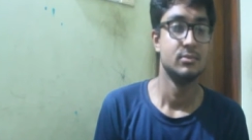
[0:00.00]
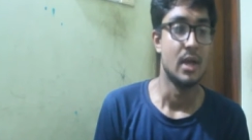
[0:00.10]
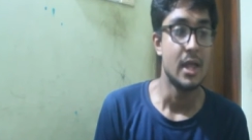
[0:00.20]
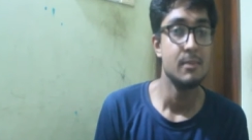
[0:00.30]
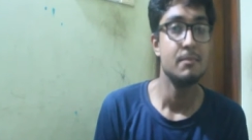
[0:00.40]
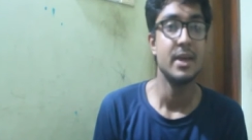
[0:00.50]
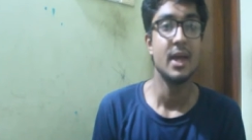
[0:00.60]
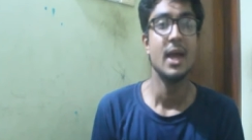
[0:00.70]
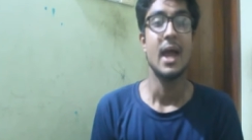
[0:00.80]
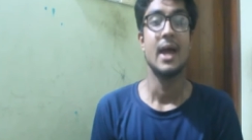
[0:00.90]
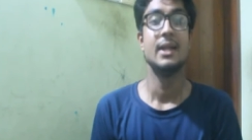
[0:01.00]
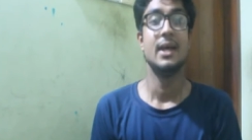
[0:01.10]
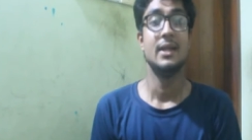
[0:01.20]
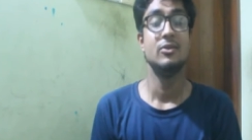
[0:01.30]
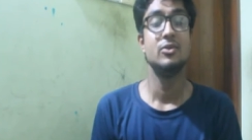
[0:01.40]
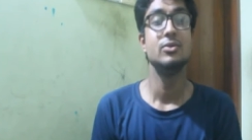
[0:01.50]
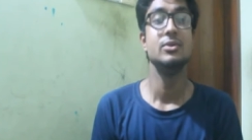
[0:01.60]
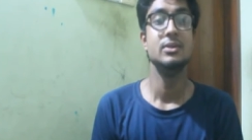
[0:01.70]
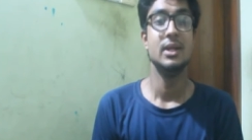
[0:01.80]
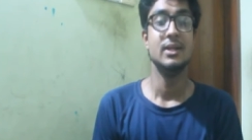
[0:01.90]
helping and through
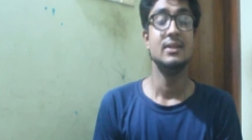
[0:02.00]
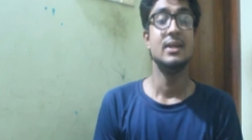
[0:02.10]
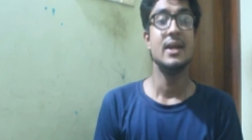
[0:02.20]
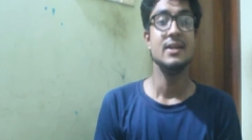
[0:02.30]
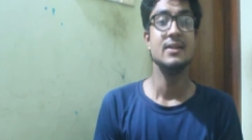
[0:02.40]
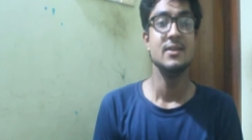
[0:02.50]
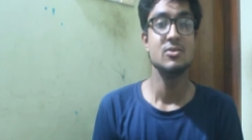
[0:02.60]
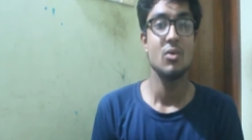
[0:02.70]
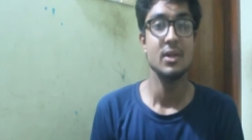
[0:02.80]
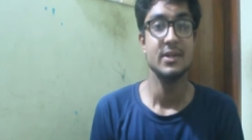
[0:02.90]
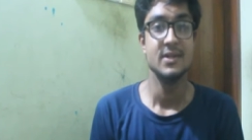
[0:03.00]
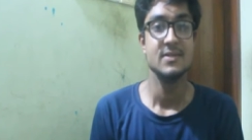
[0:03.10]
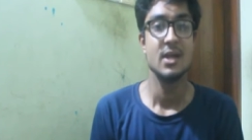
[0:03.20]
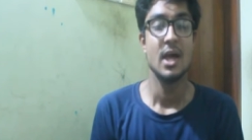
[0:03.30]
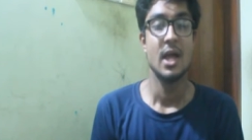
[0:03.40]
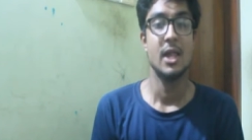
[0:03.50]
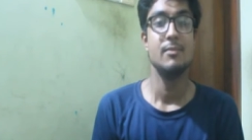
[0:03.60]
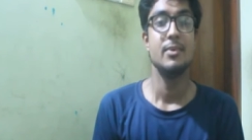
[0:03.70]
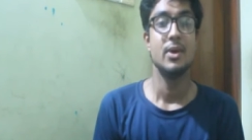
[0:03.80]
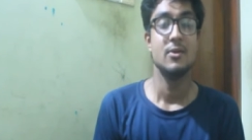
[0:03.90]
and getting these qualities help
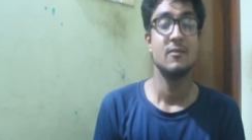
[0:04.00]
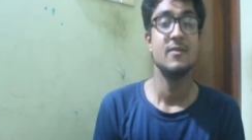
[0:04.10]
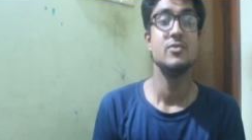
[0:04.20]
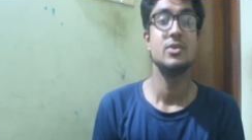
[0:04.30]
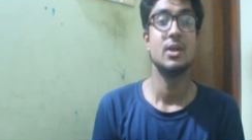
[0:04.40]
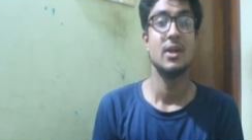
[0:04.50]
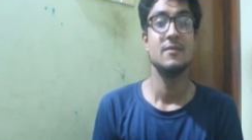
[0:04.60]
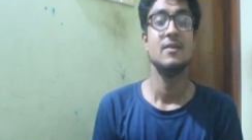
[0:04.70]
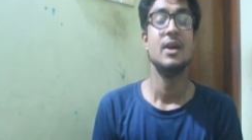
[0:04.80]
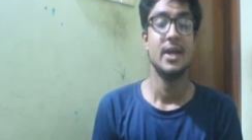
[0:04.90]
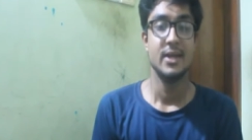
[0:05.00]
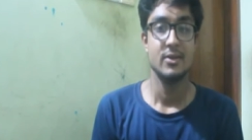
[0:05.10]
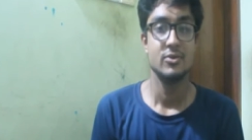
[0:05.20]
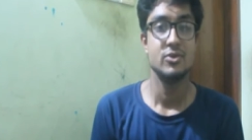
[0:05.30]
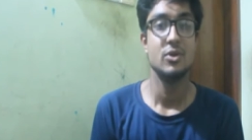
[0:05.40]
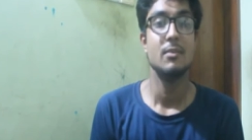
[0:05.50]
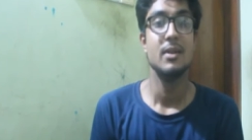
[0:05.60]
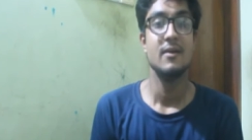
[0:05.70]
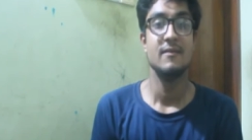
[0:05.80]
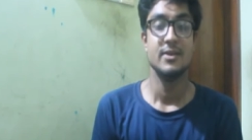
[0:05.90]
you in your future life, in your job
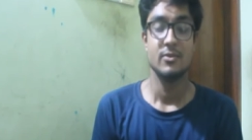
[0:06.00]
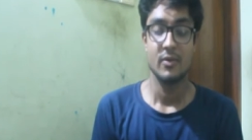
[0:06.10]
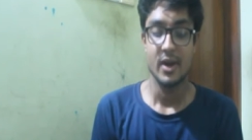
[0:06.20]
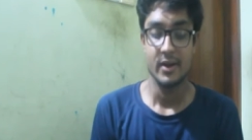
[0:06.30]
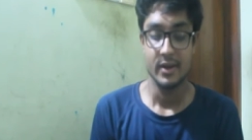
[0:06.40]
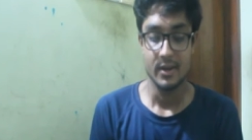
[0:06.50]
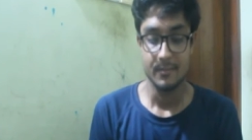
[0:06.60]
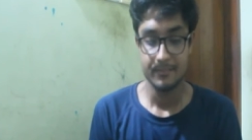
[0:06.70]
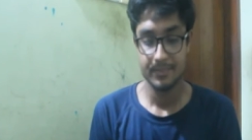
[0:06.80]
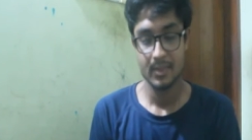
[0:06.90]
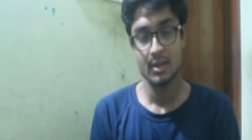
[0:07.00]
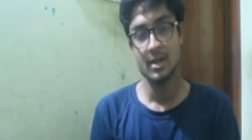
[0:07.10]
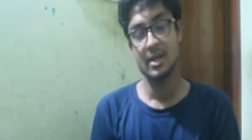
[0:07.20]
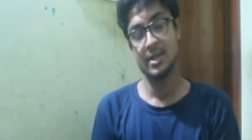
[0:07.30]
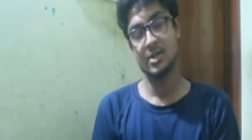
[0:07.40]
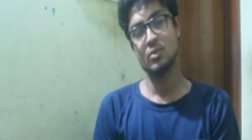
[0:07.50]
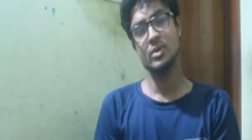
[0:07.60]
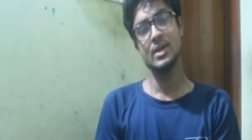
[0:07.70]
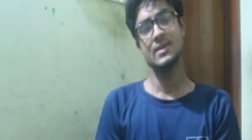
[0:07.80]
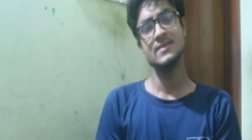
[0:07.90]
life, in your career. Then we
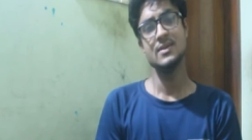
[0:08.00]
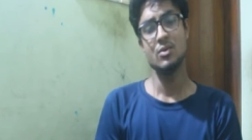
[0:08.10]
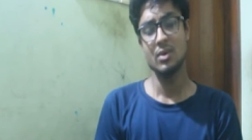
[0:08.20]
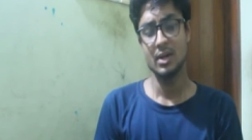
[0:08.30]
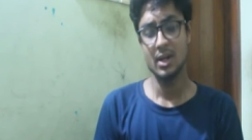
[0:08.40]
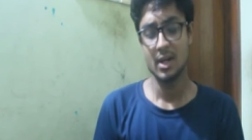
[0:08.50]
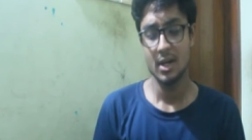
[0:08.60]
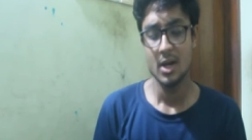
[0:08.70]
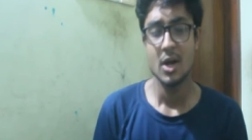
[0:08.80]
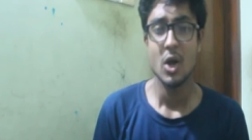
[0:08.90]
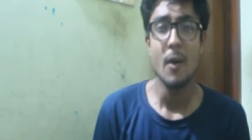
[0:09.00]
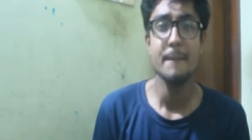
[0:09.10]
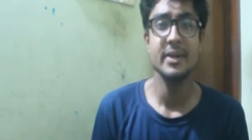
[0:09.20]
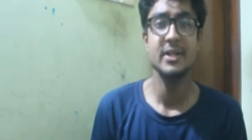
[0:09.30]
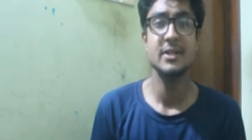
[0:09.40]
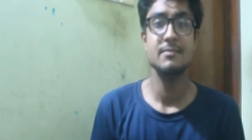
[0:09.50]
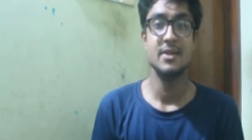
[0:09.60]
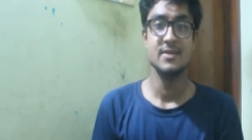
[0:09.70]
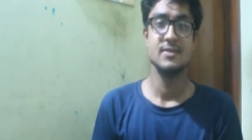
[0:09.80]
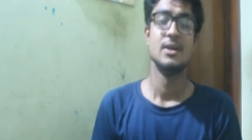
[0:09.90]
can see what
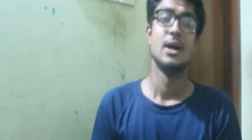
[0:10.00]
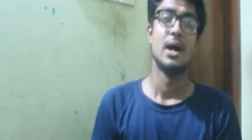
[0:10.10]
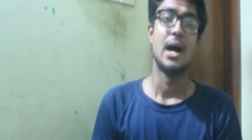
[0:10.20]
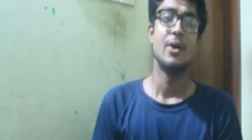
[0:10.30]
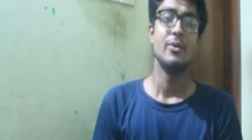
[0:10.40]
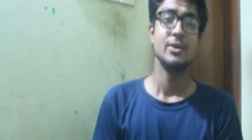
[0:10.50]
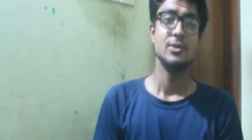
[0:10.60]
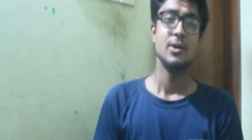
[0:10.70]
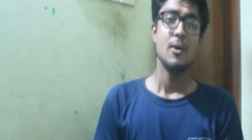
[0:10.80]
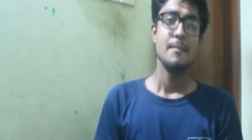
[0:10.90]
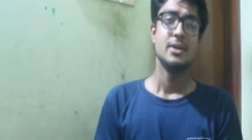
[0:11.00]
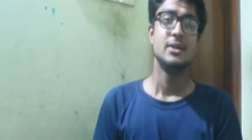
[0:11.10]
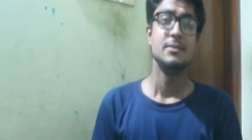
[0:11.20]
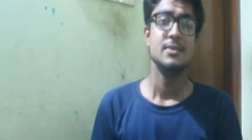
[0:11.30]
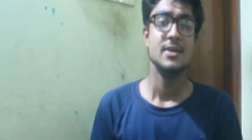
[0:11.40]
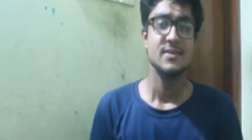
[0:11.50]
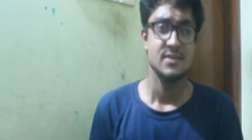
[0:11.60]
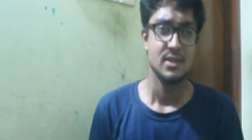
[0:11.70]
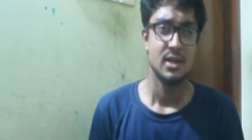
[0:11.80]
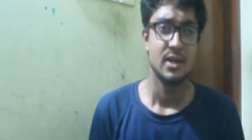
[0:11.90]
competitiveness, how actually competitiveness
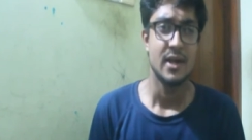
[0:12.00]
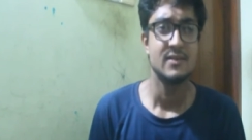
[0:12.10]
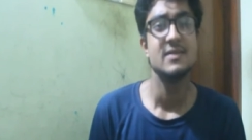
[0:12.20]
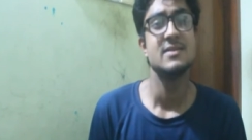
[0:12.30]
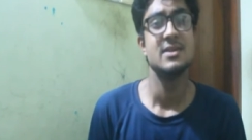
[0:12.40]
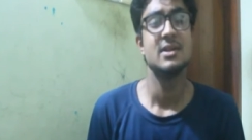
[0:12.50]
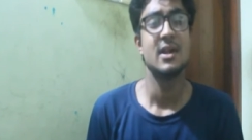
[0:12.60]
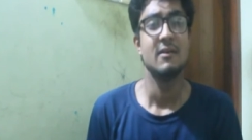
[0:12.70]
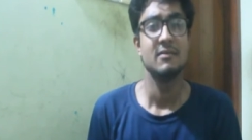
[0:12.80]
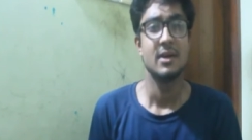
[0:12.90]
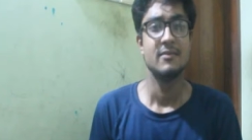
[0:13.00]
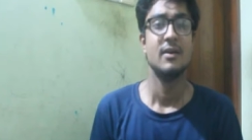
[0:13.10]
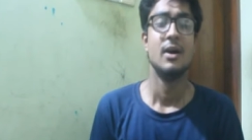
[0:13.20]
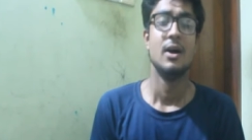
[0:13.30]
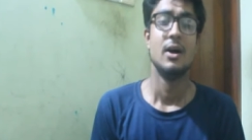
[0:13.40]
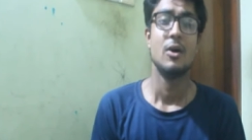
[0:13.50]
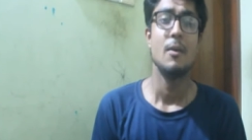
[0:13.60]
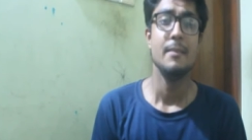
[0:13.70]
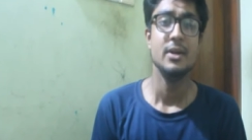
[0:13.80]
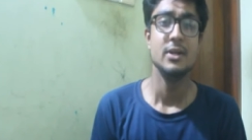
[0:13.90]
exists in club life.
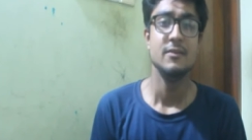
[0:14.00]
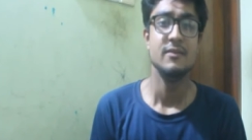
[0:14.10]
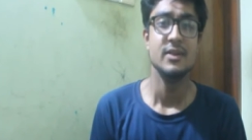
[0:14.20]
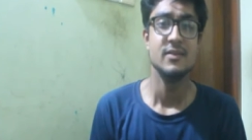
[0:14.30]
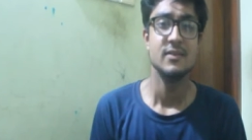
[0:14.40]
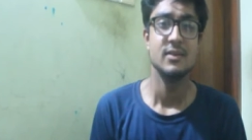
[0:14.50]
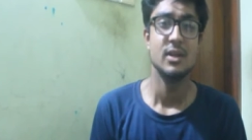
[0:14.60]
Competitiveness